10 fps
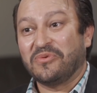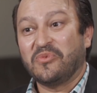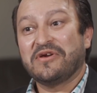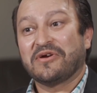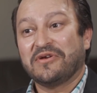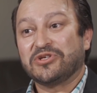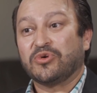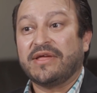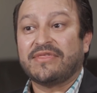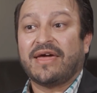we are going to
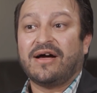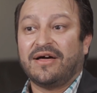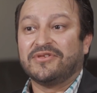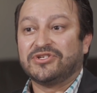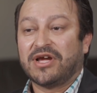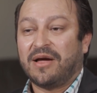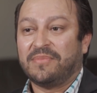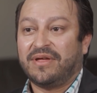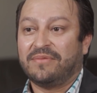train that on the job